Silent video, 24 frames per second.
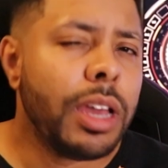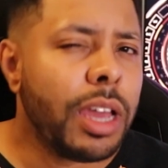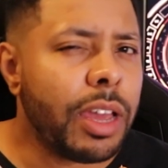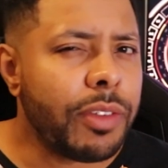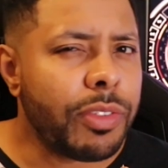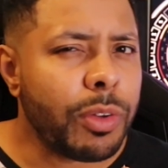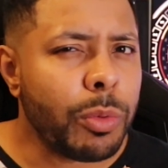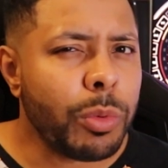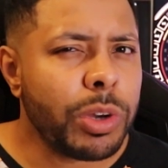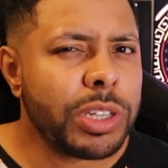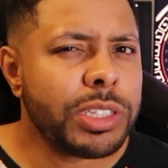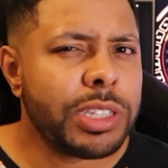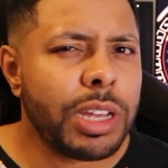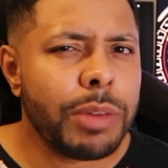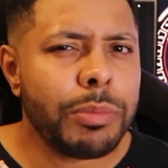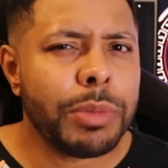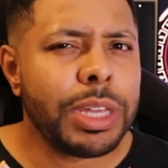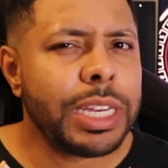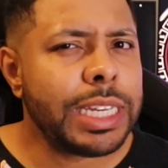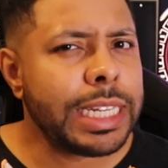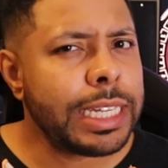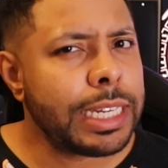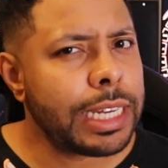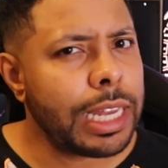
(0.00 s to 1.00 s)
If there was something
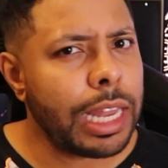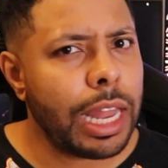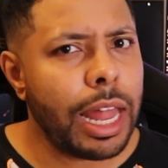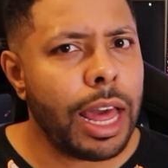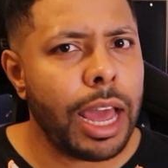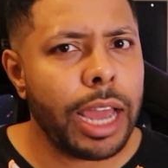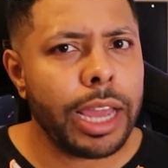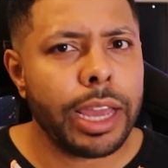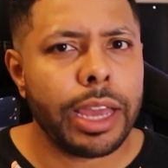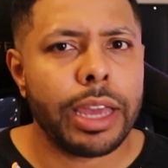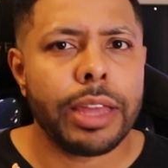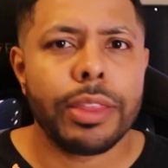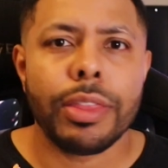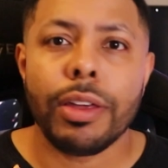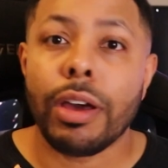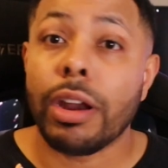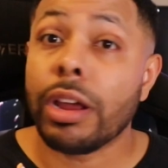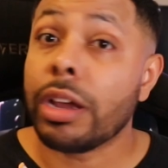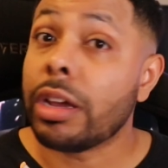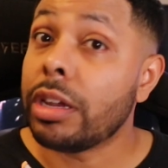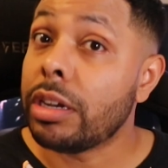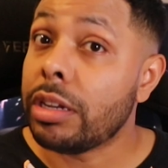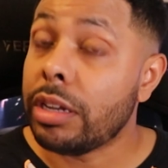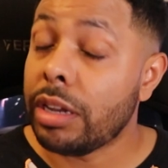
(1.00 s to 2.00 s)
you didn't like, thought
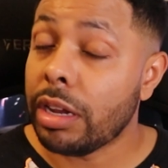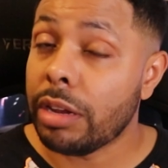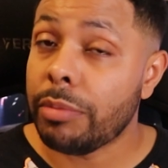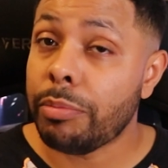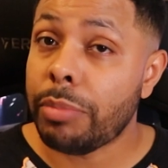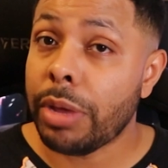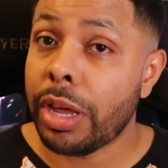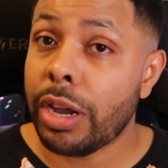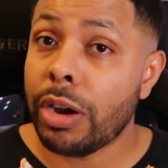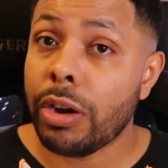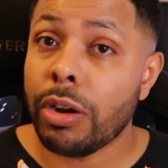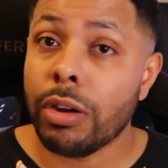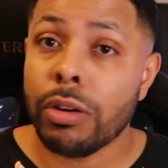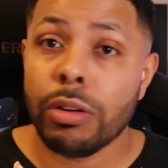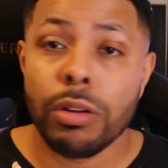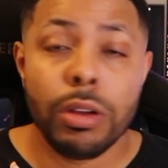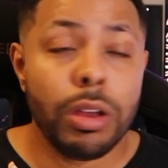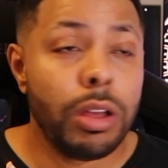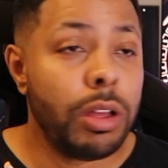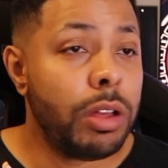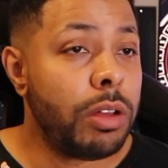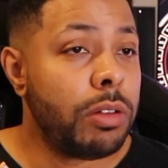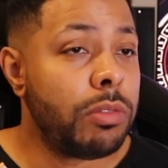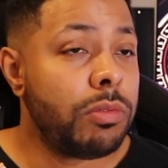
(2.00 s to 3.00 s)
I could have done better,
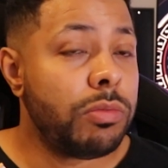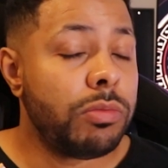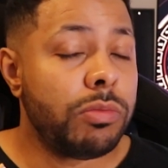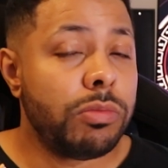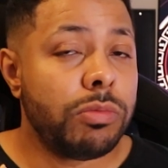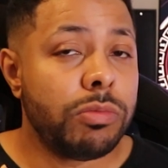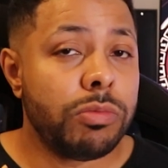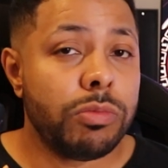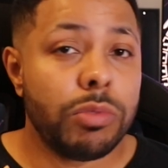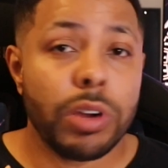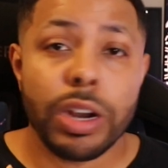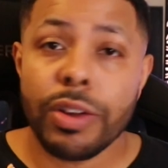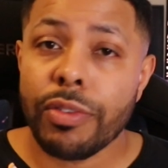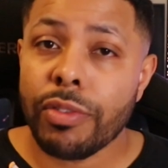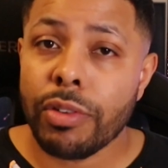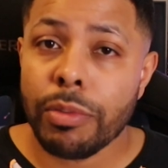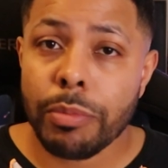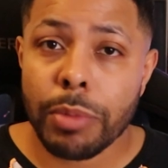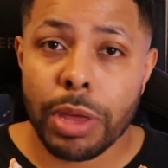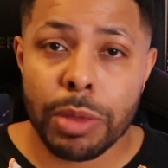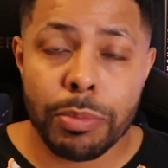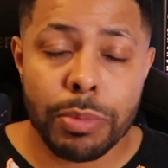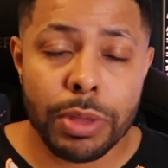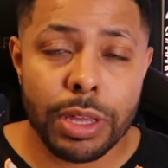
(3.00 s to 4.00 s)
whatever
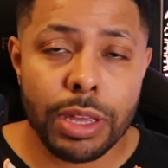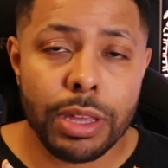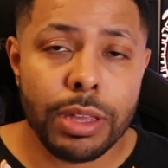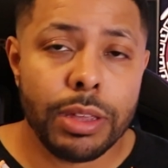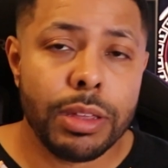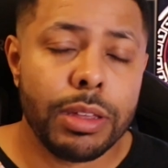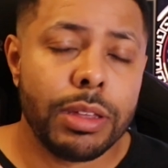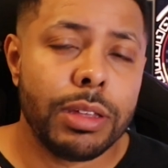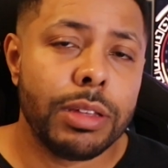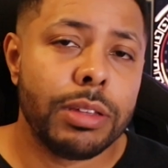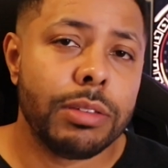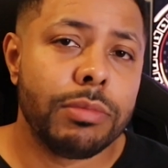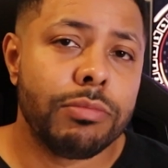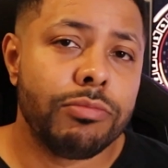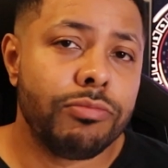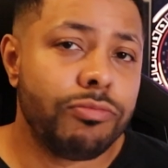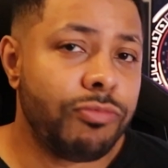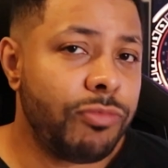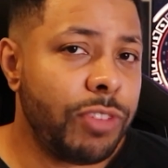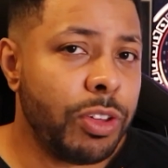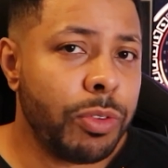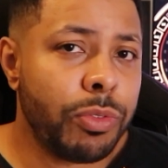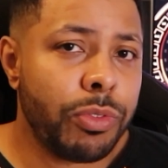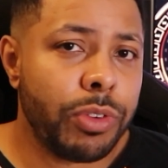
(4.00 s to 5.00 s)
it may be,
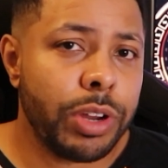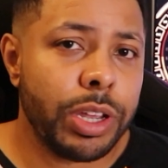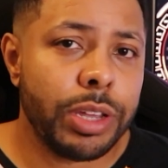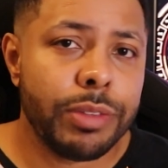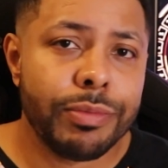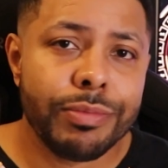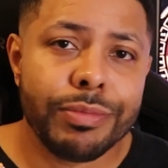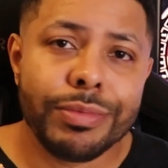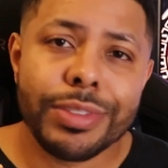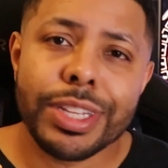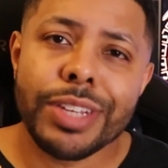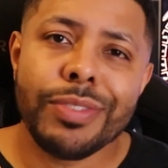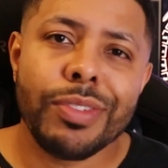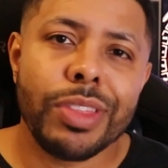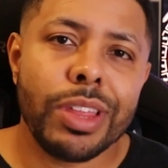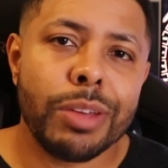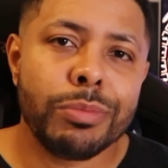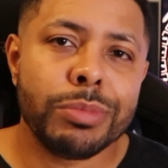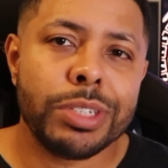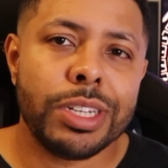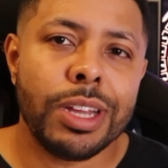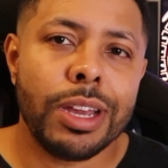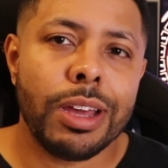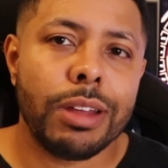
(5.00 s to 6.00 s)
feel free, leave a
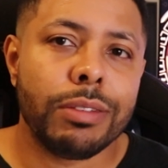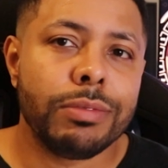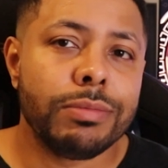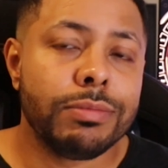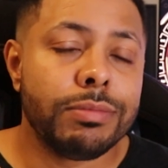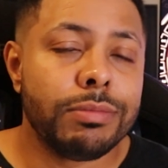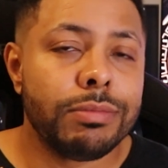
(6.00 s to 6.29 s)
thumbs down.